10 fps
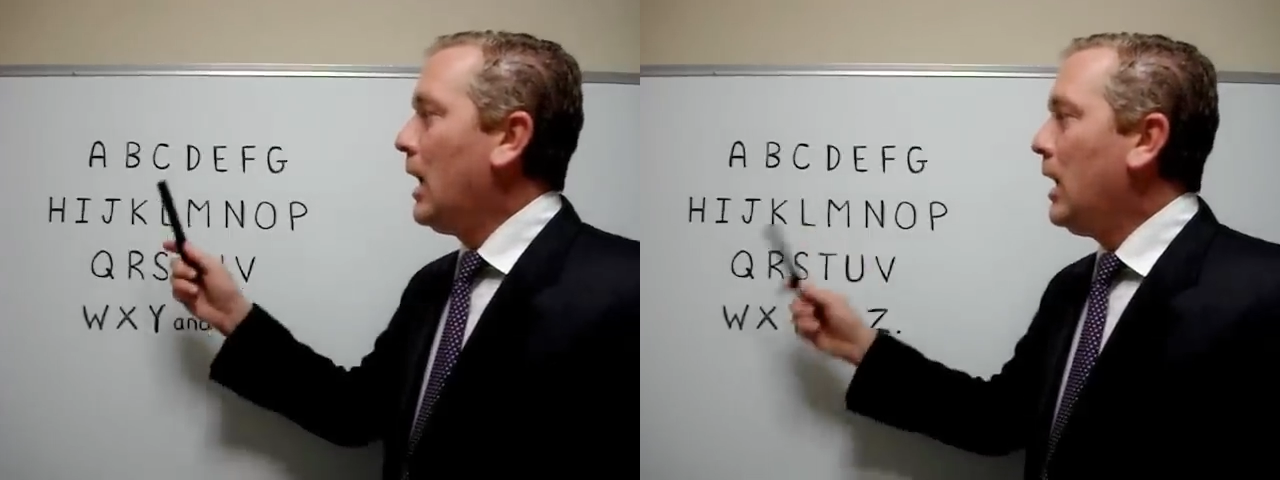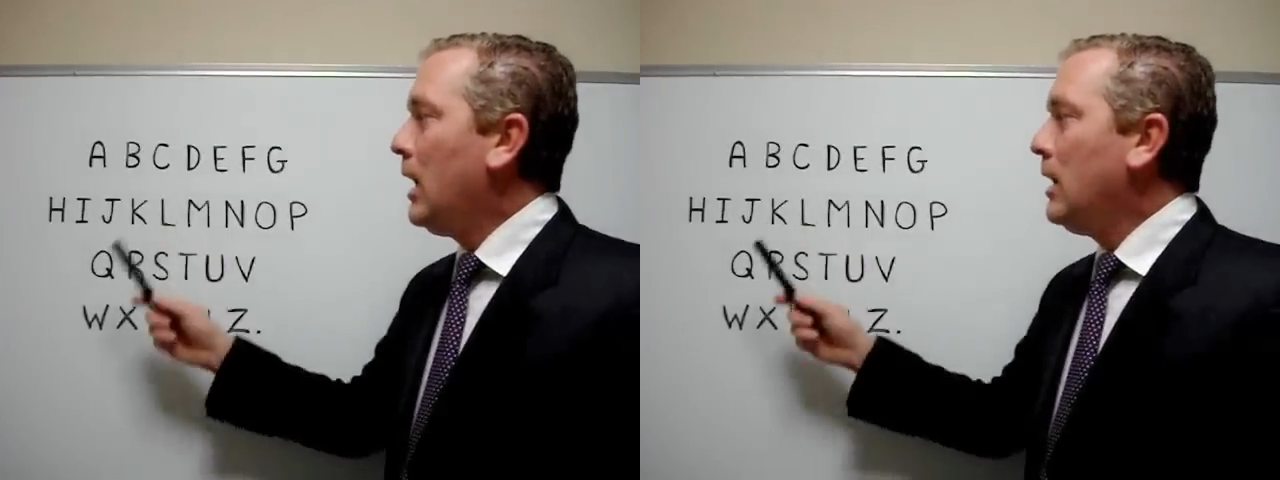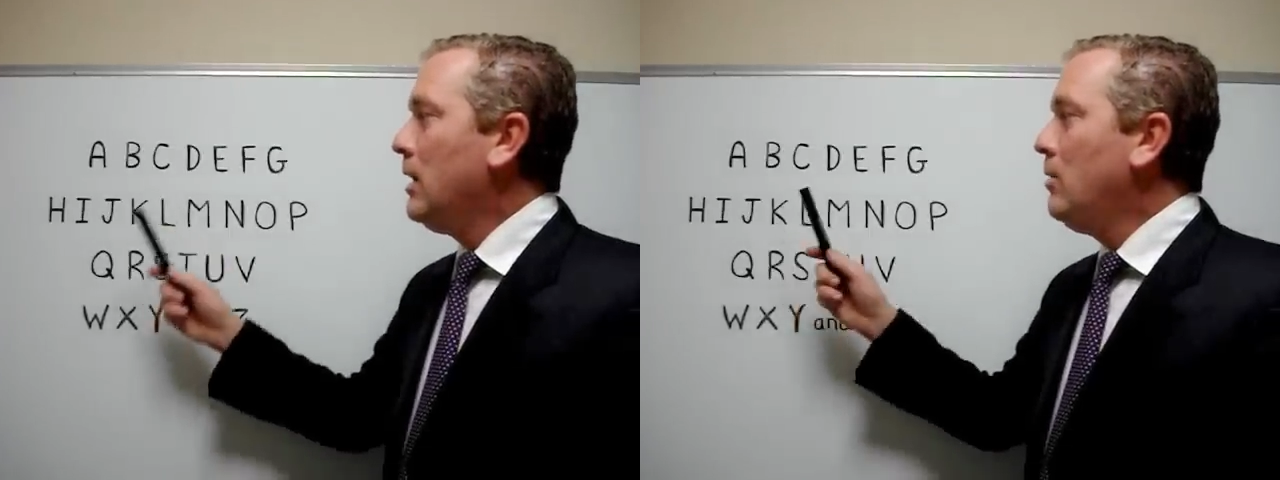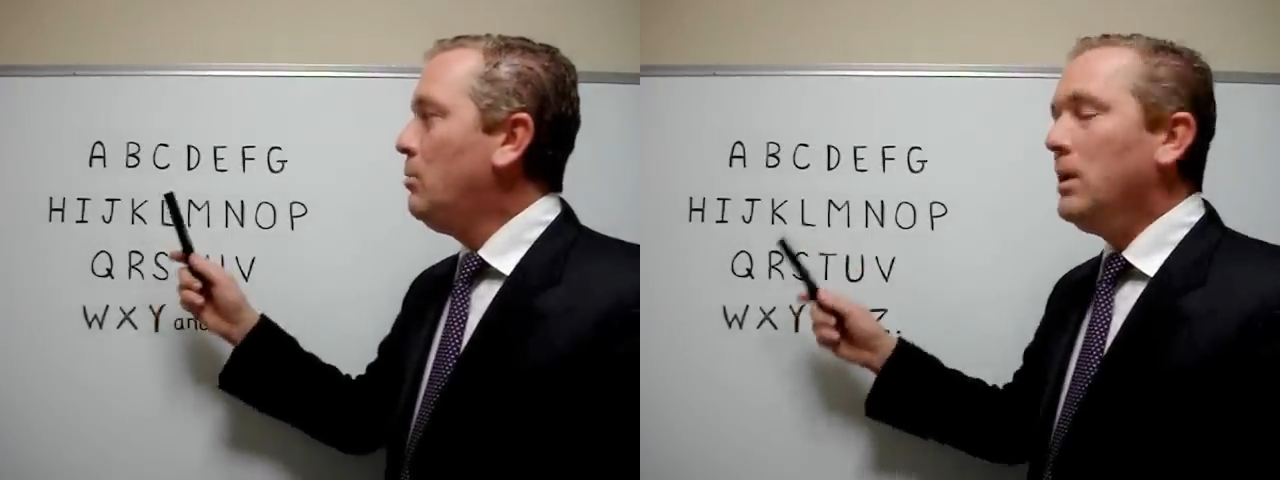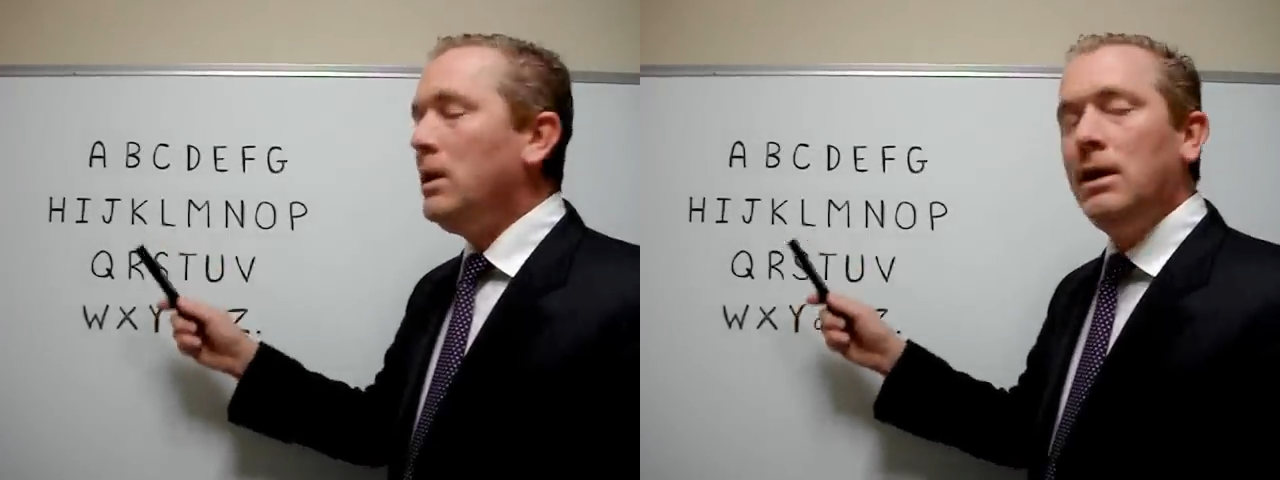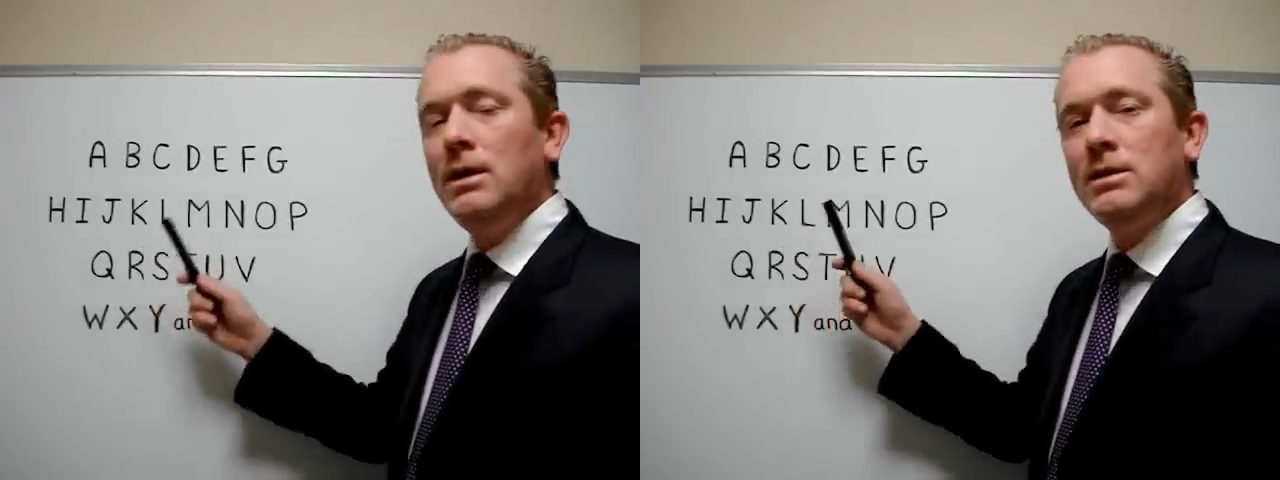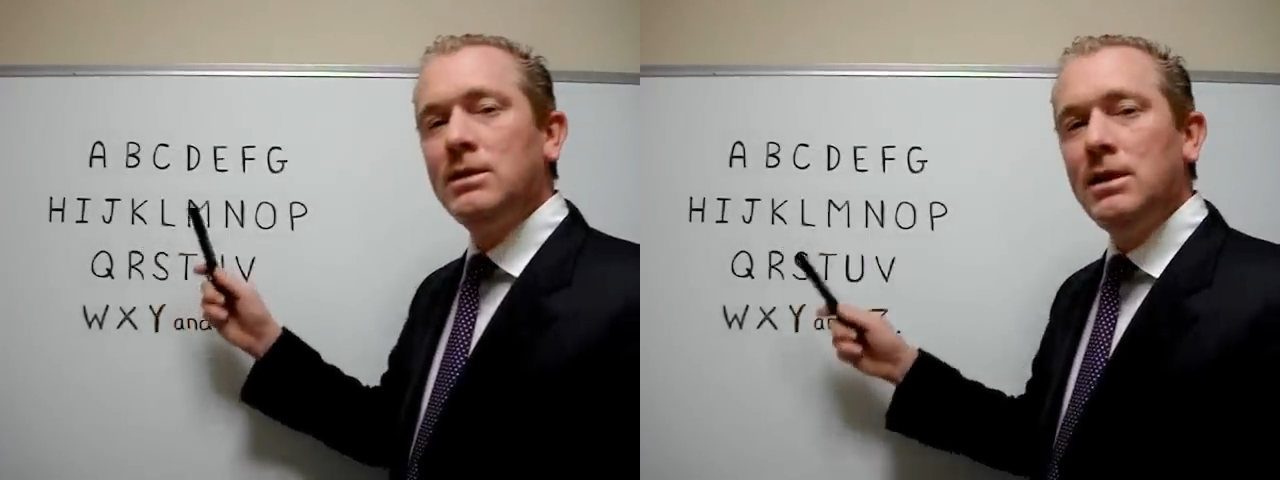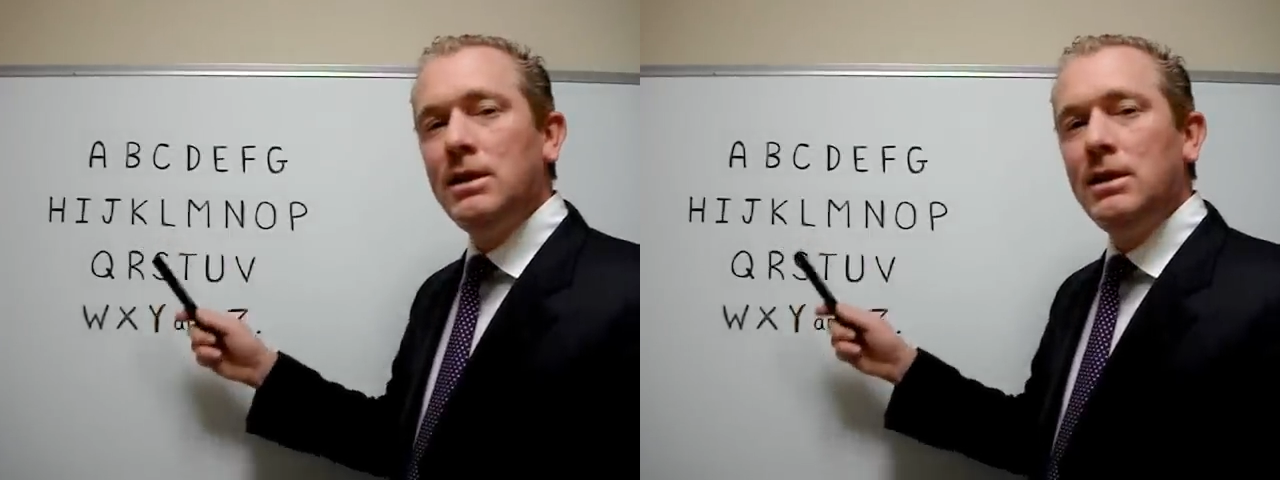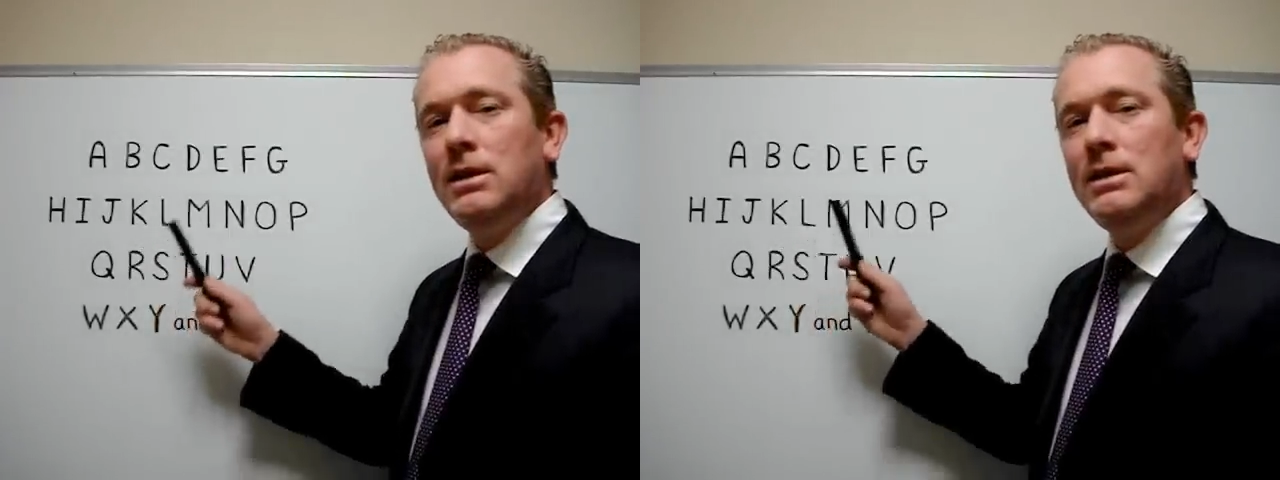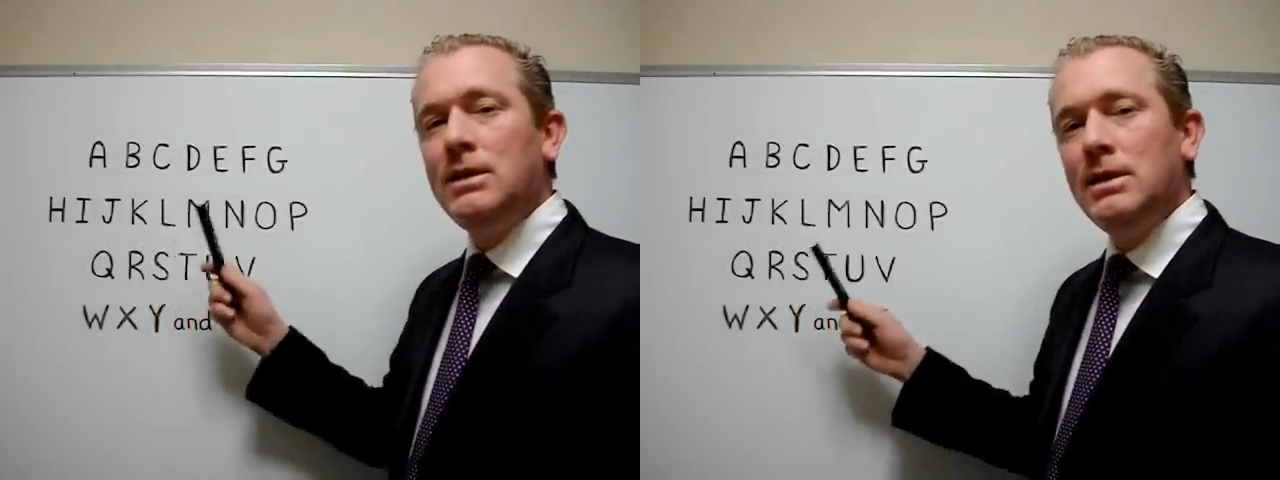A, B,
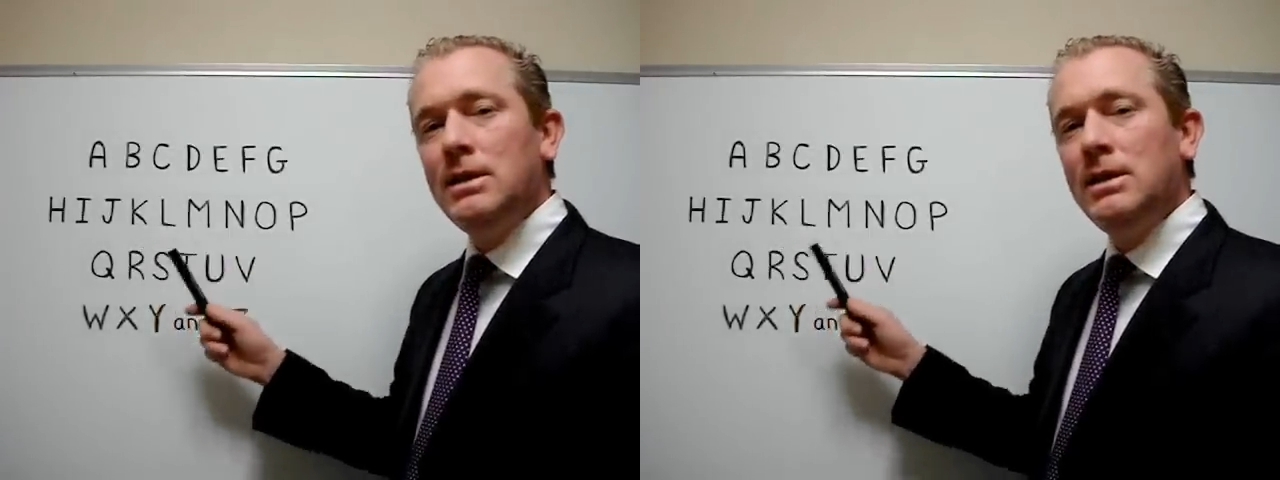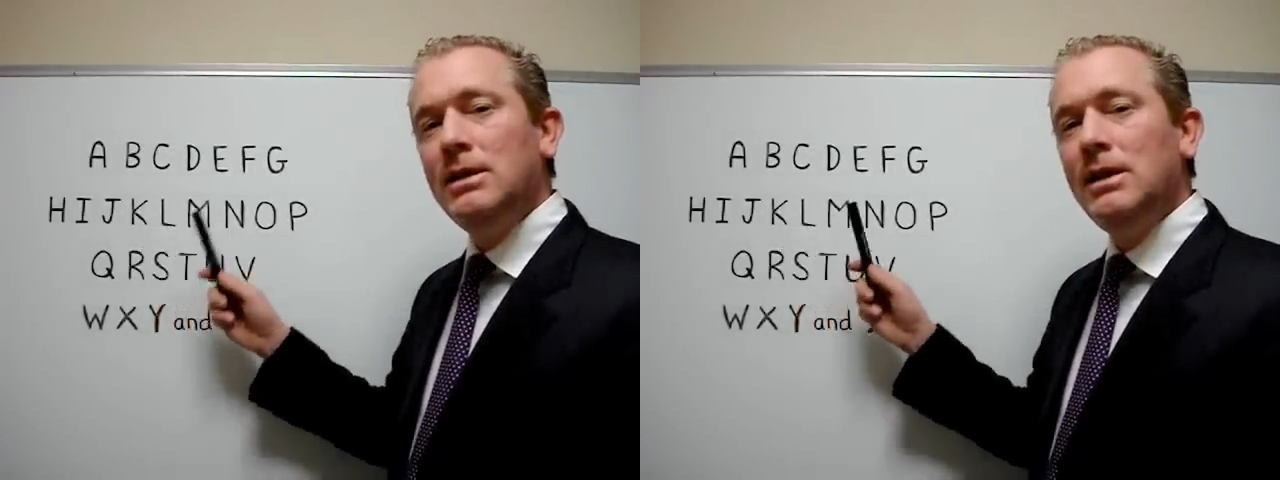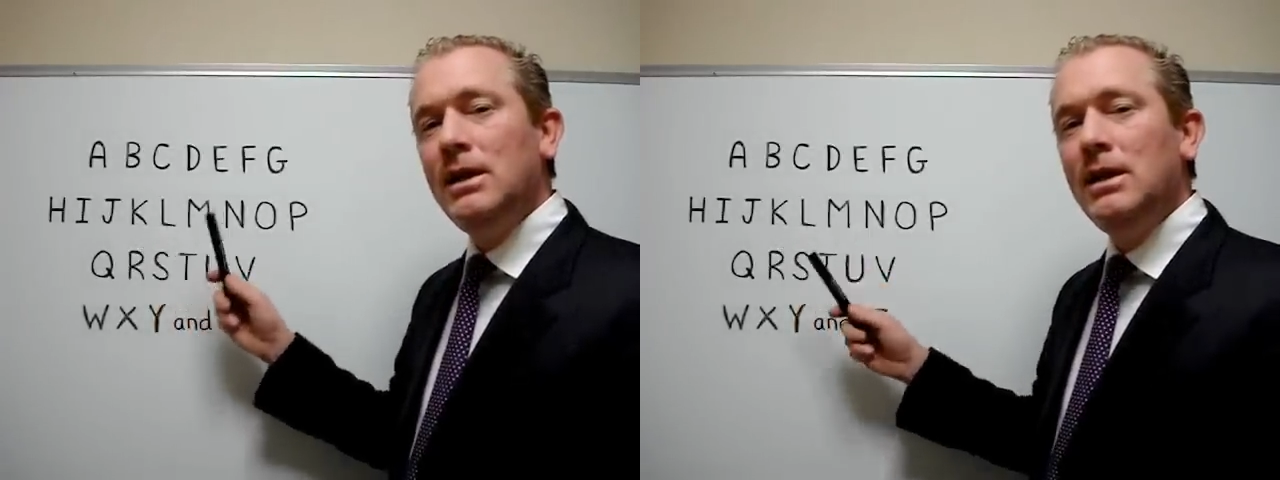C, D,